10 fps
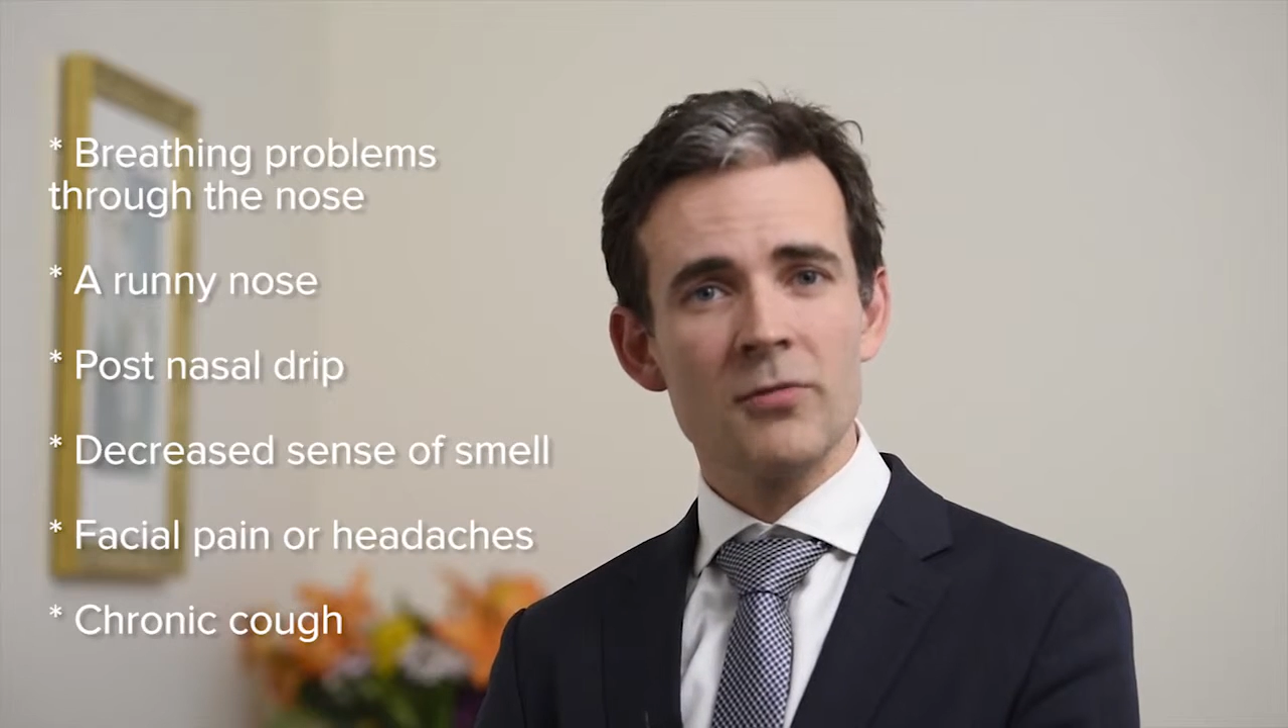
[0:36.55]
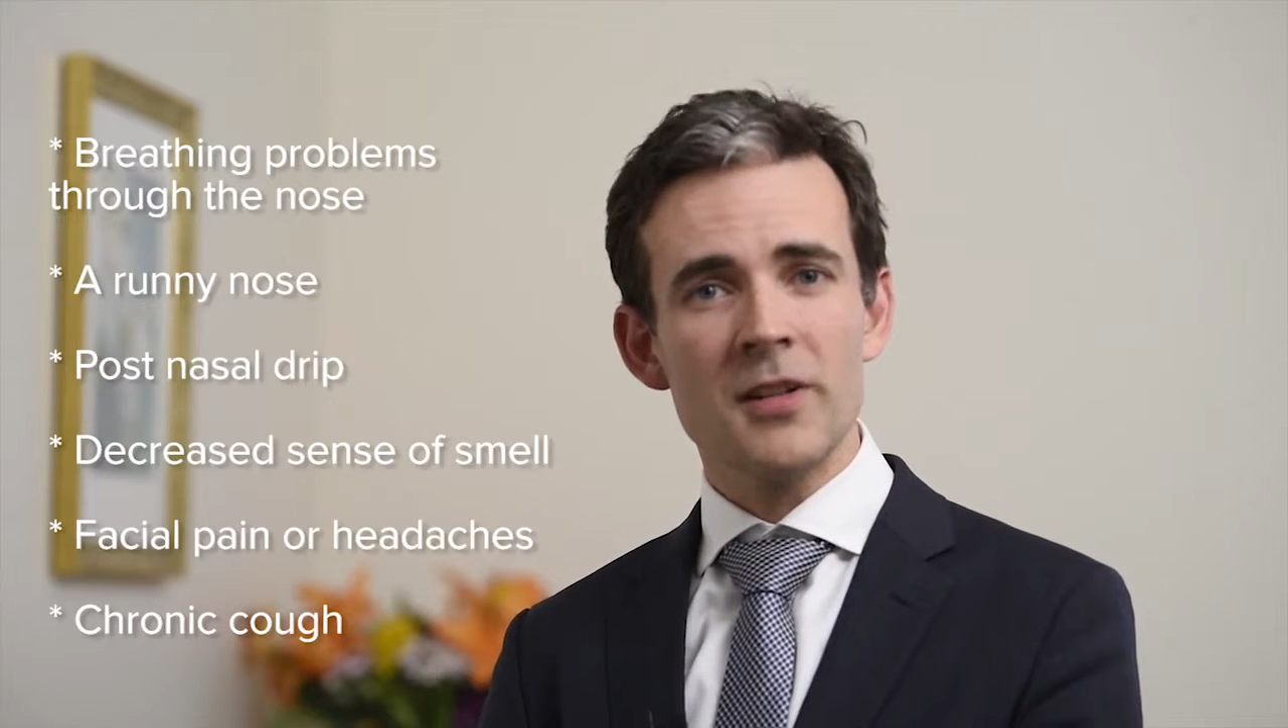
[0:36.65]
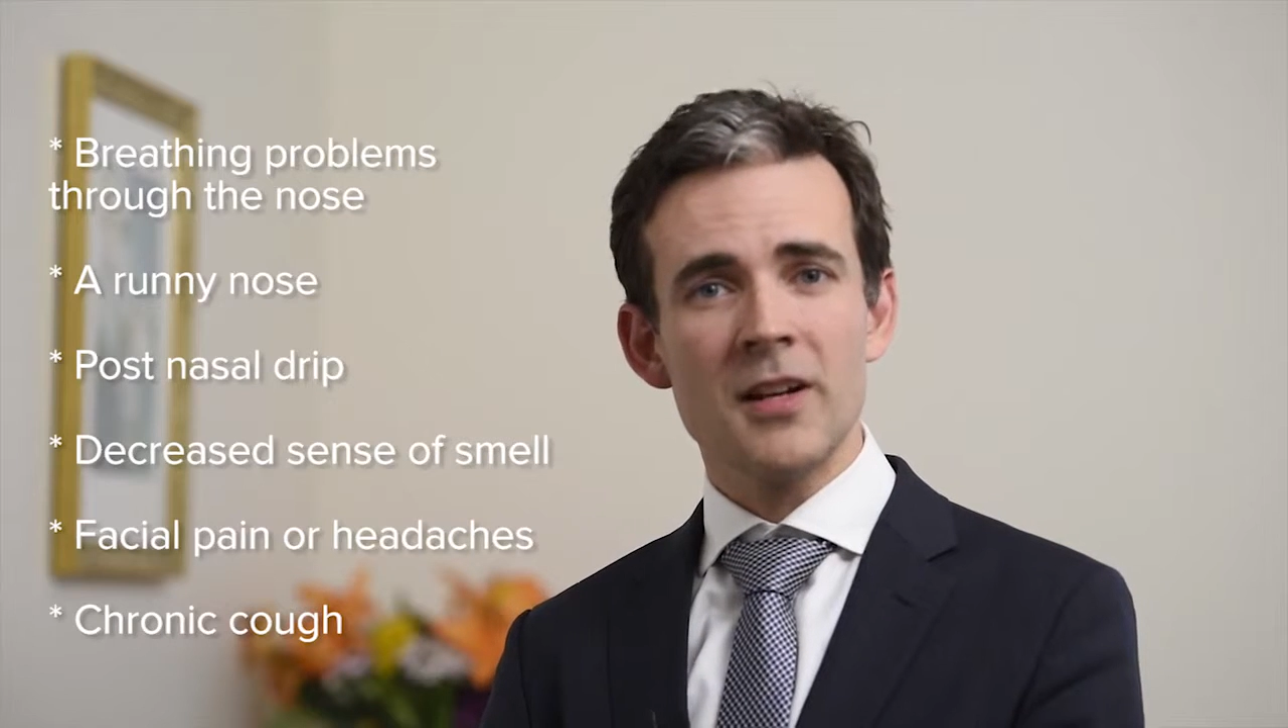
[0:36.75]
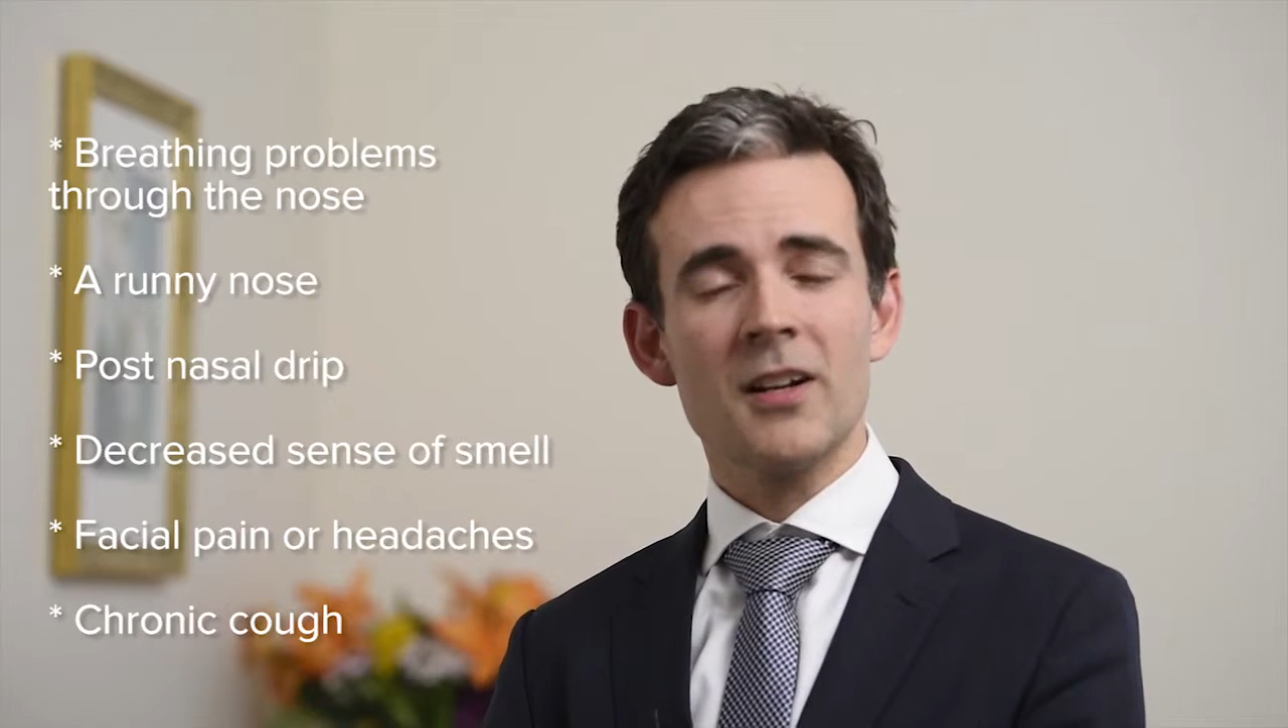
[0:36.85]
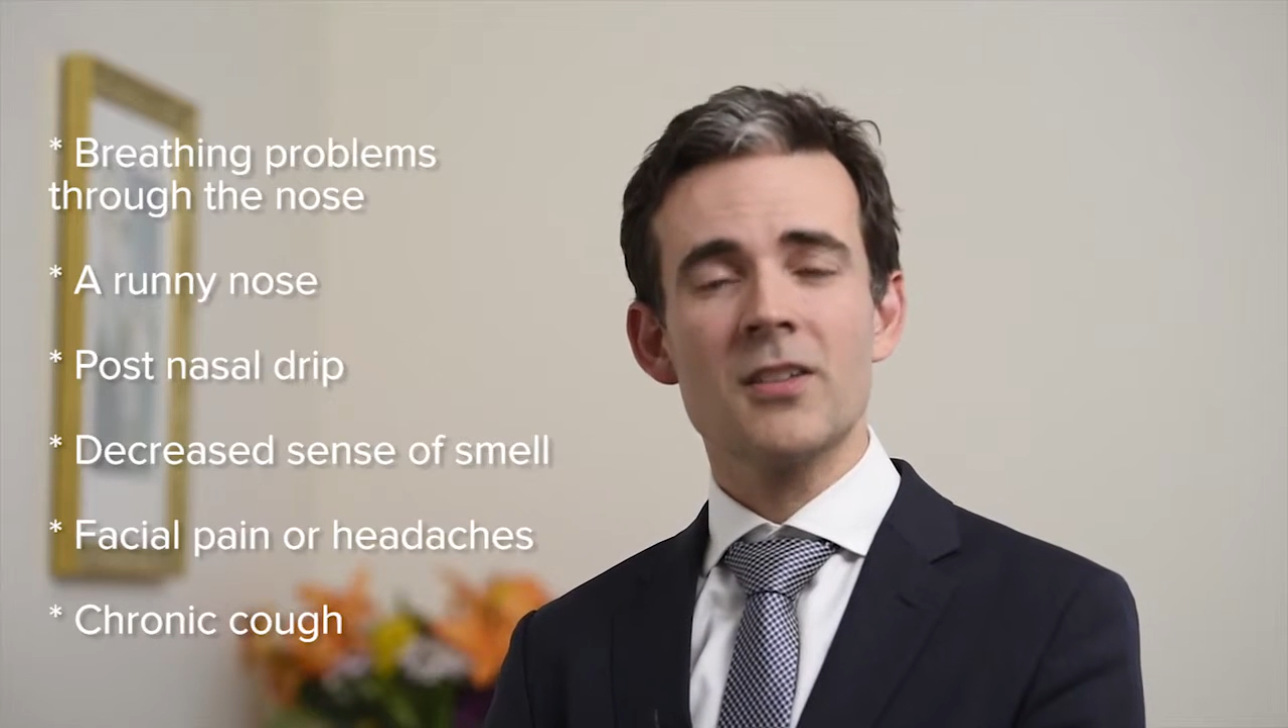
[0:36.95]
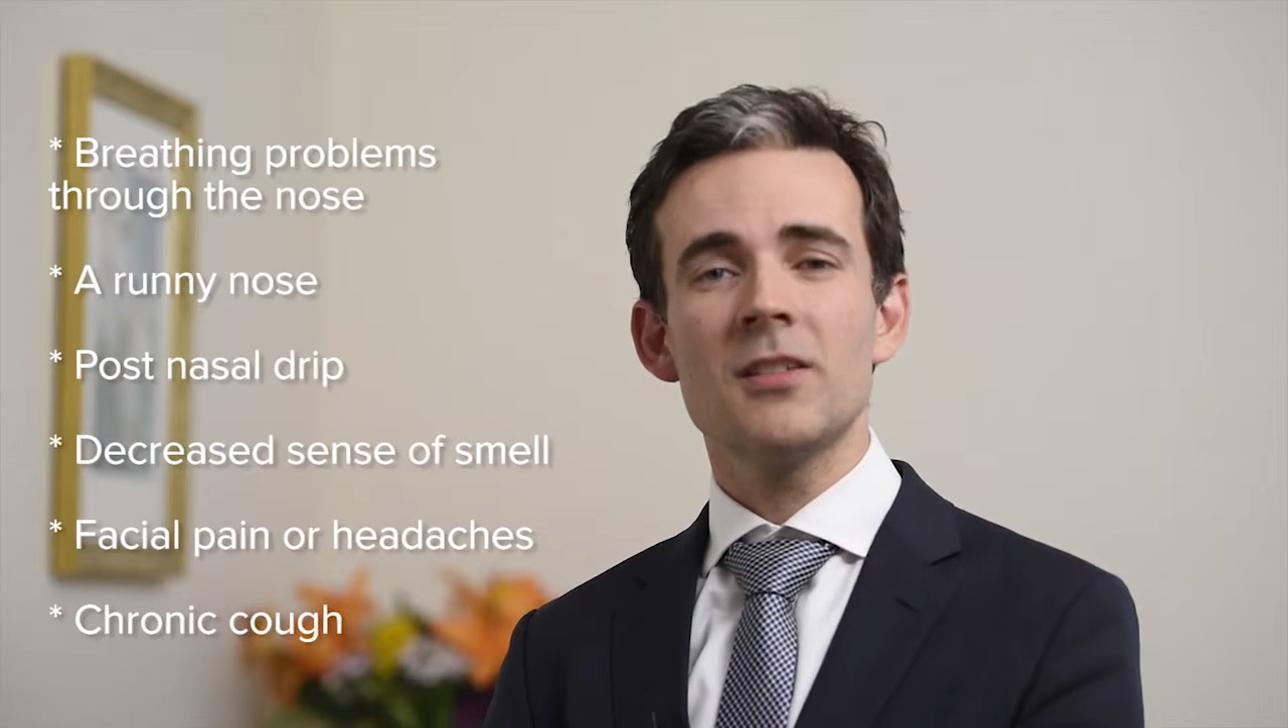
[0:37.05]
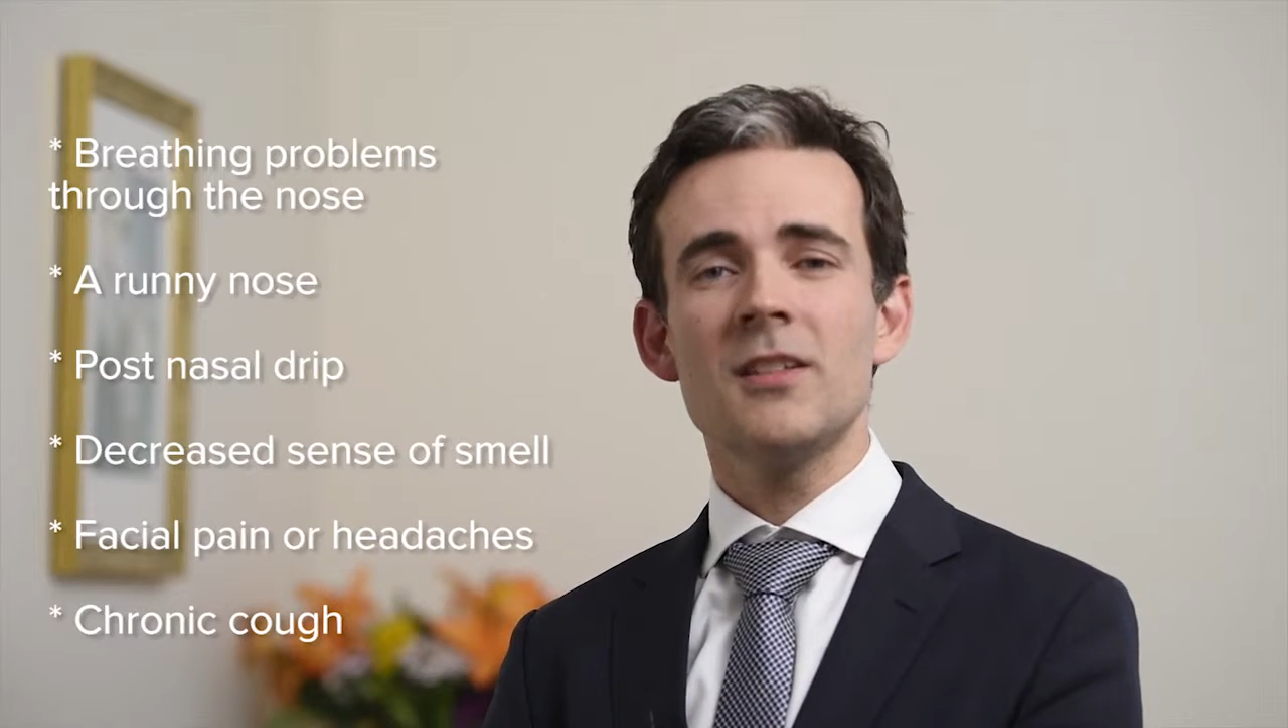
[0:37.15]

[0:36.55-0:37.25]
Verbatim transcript: reduction